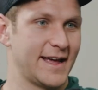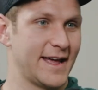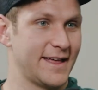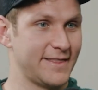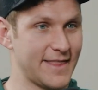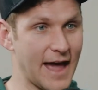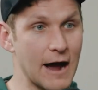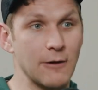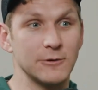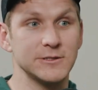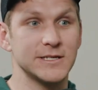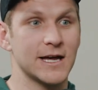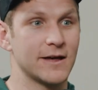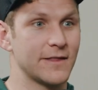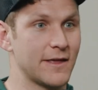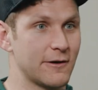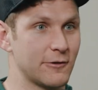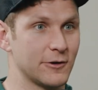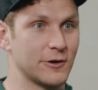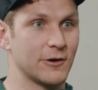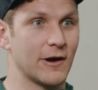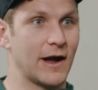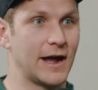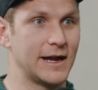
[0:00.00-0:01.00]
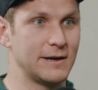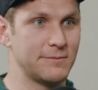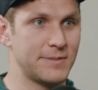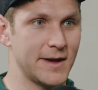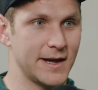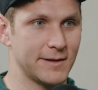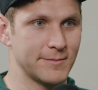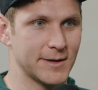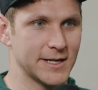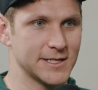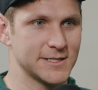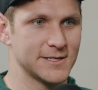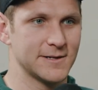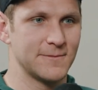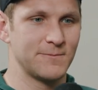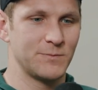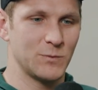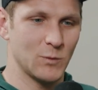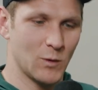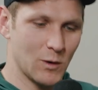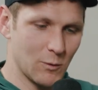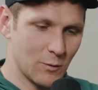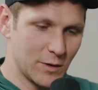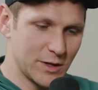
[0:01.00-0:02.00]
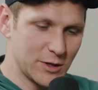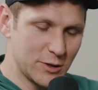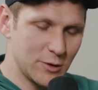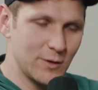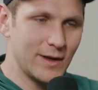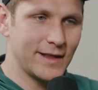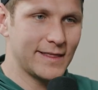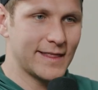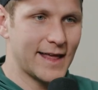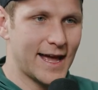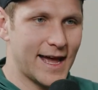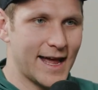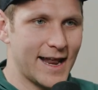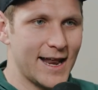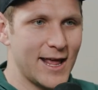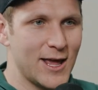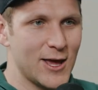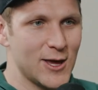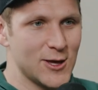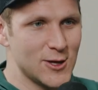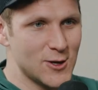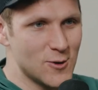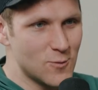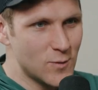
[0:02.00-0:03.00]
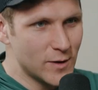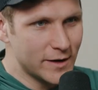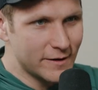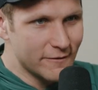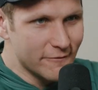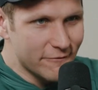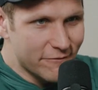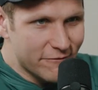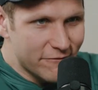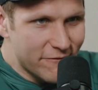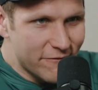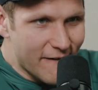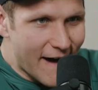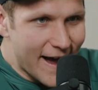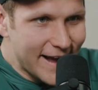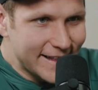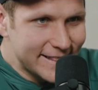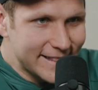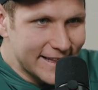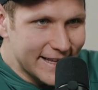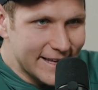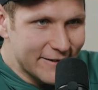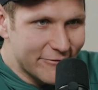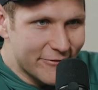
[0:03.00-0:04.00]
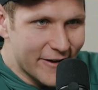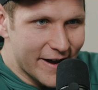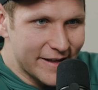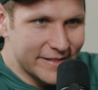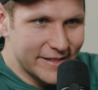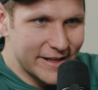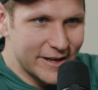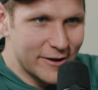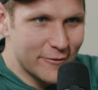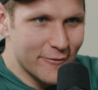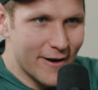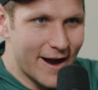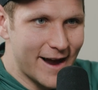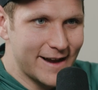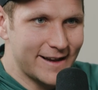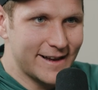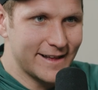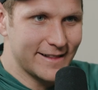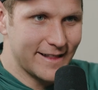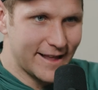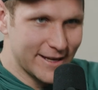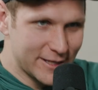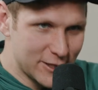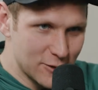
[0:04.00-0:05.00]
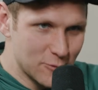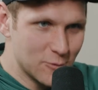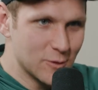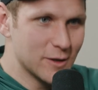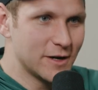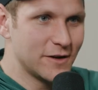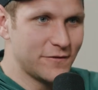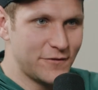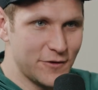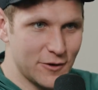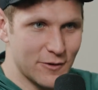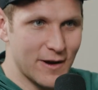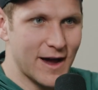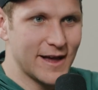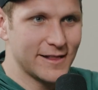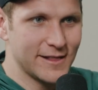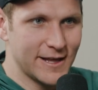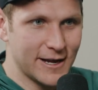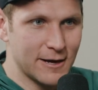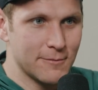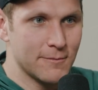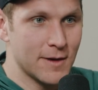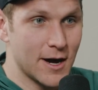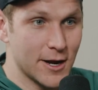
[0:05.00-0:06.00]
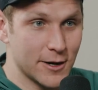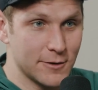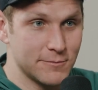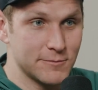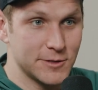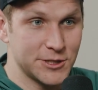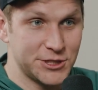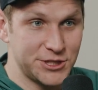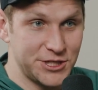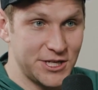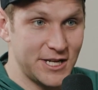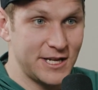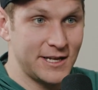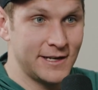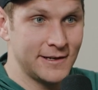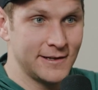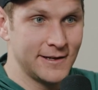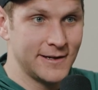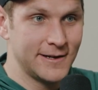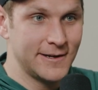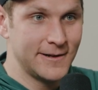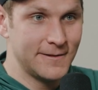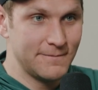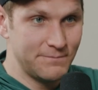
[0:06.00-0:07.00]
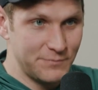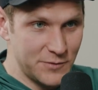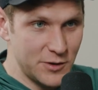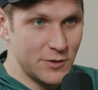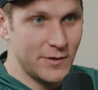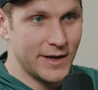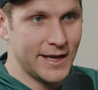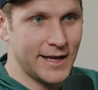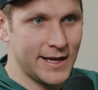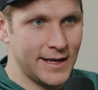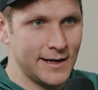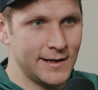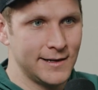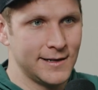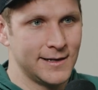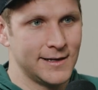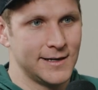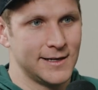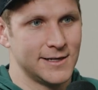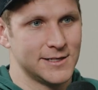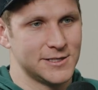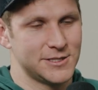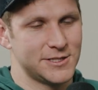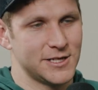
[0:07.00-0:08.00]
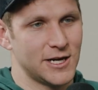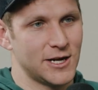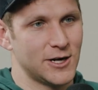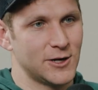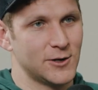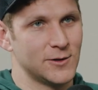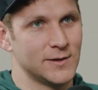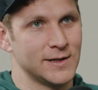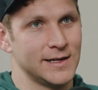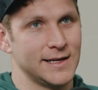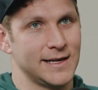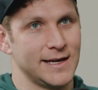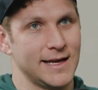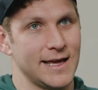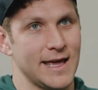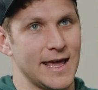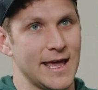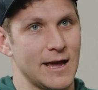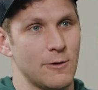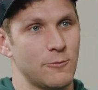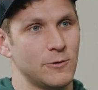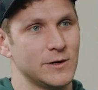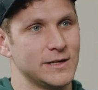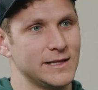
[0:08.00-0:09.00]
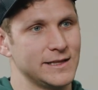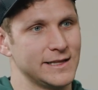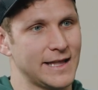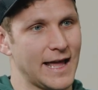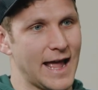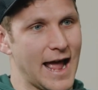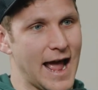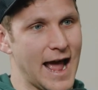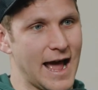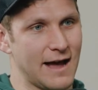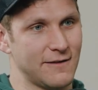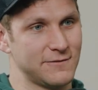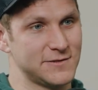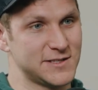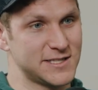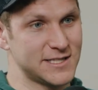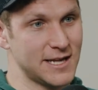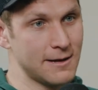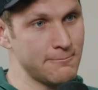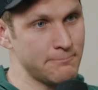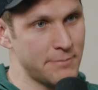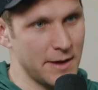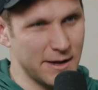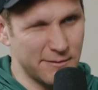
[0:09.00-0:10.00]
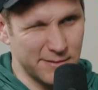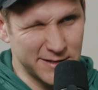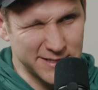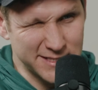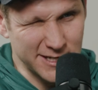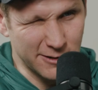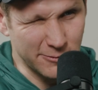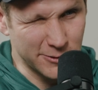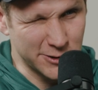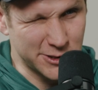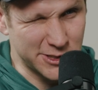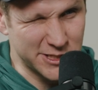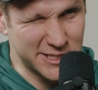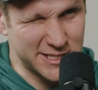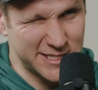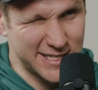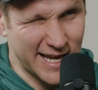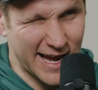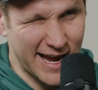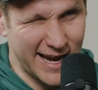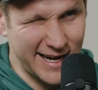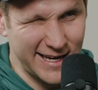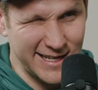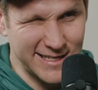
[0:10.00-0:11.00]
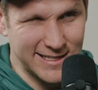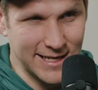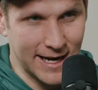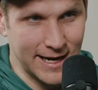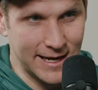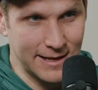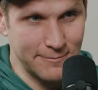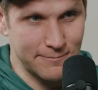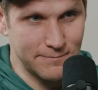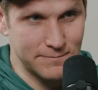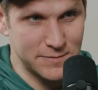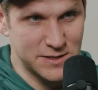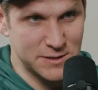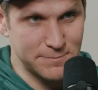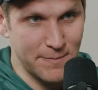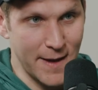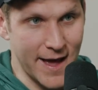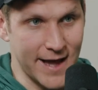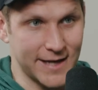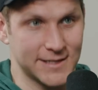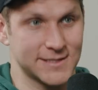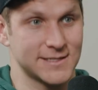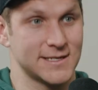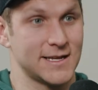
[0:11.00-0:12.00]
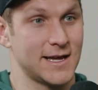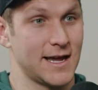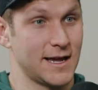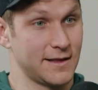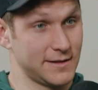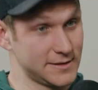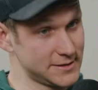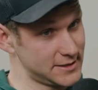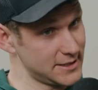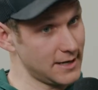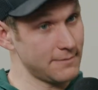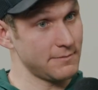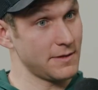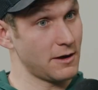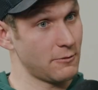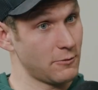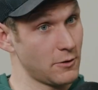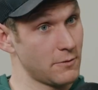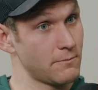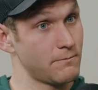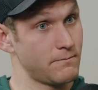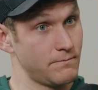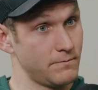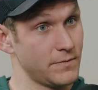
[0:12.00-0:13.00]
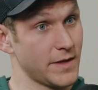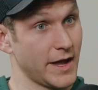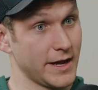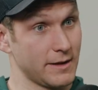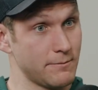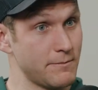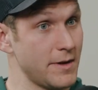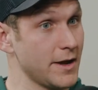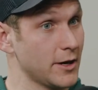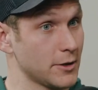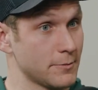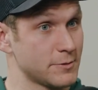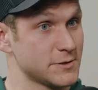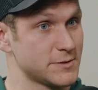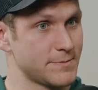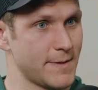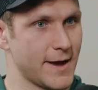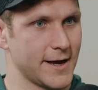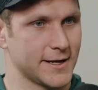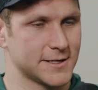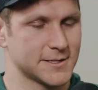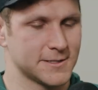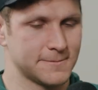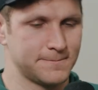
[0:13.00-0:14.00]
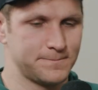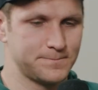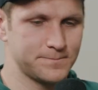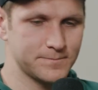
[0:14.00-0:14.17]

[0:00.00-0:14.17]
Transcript: And that was how they would grind pigments. Well, when doing that, you wouldn't finely grind it like you would if you had like a modern machine doing it. So it would have some pigments that were just tiny, tiny specks, and then some that were like bigger specks.